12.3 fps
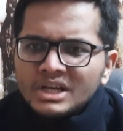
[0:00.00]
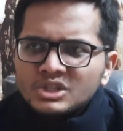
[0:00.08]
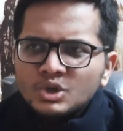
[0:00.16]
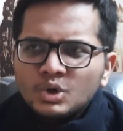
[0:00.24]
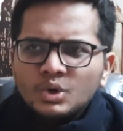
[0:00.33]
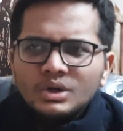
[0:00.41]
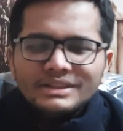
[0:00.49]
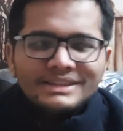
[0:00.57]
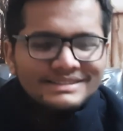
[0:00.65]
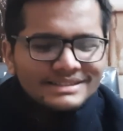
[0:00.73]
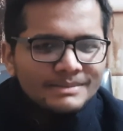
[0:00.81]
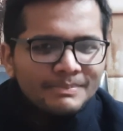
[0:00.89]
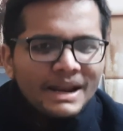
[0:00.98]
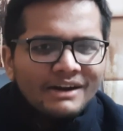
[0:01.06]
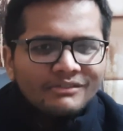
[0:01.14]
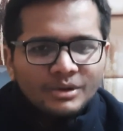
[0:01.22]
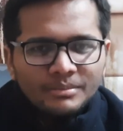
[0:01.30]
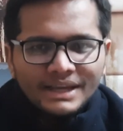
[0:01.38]
So this is a
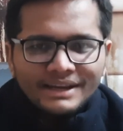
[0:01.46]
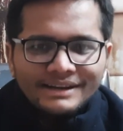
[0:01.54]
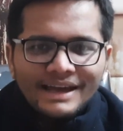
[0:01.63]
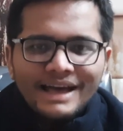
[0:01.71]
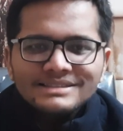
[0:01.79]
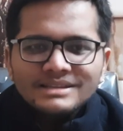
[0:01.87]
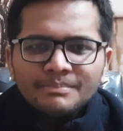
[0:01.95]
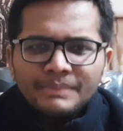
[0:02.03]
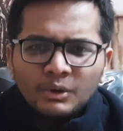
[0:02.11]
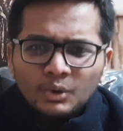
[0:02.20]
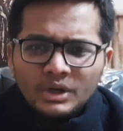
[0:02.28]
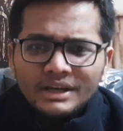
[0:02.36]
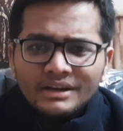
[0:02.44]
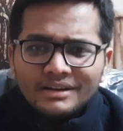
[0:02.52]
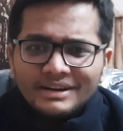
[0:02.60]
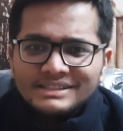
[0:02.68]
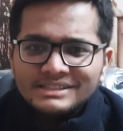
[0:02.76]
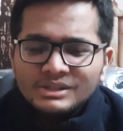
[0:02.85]
platform, like, it has some peculiar
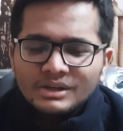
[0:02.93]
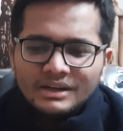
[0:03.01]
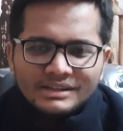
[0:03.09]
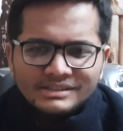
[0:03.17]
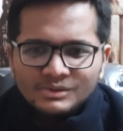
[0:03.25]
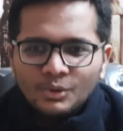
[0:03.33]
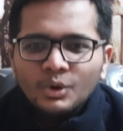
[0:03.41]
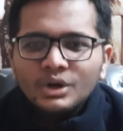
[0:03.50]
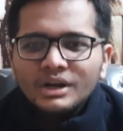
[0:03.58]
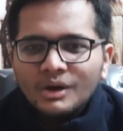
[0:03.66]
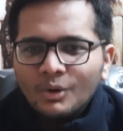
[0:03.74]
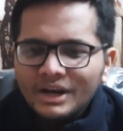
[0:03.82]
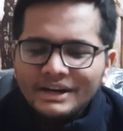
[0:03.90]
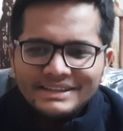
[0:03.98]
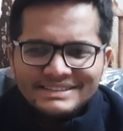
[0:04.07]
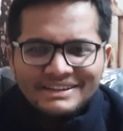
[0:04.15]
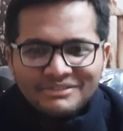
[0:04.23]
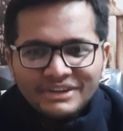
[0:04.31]
its own
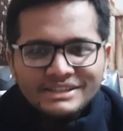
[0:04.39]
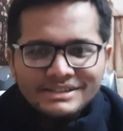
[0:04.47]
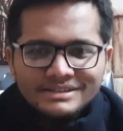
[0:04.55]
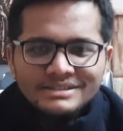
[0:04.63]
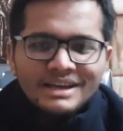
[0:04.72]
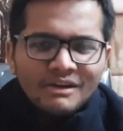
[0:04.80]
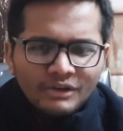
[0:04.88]
qualities and features.